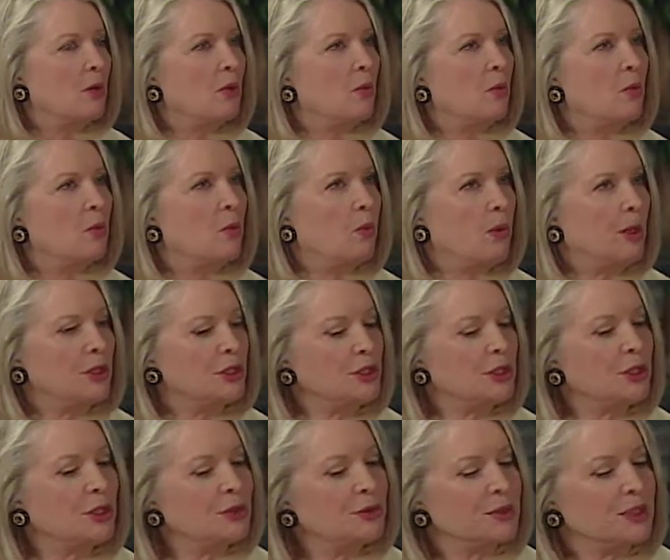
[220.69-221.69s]
what
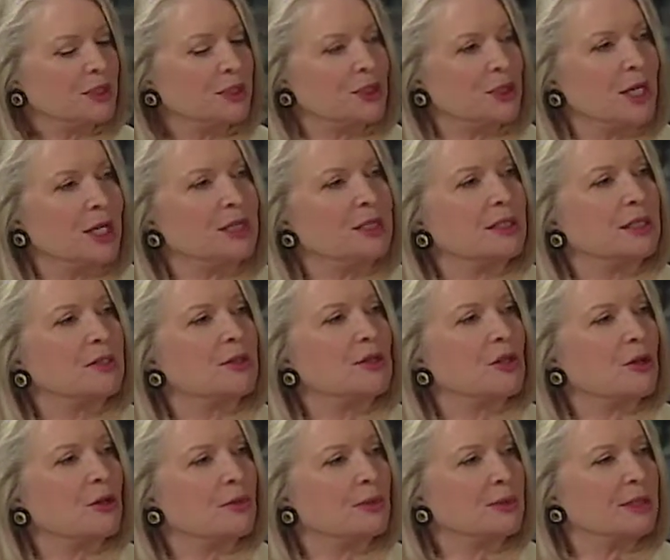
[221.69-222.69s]
do you suggest in
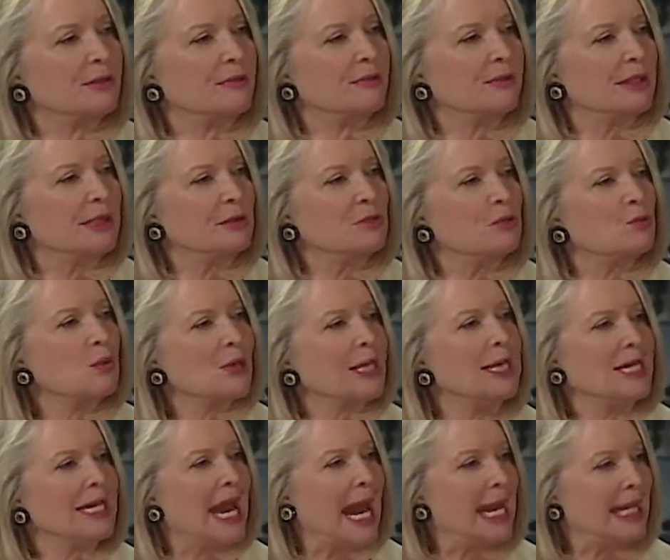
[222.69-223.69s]
terms of
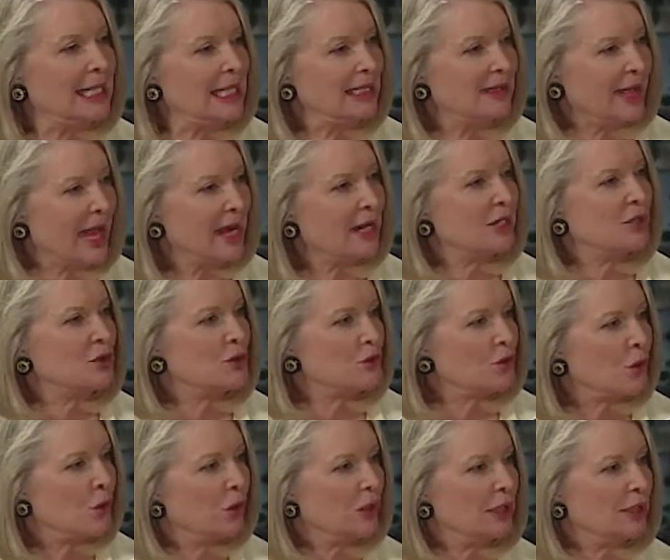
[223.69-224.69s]
regaining that
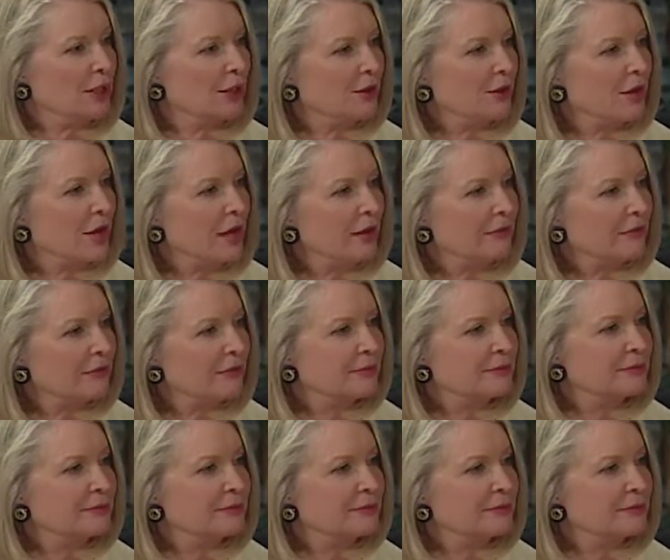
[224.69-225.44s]
control in their life?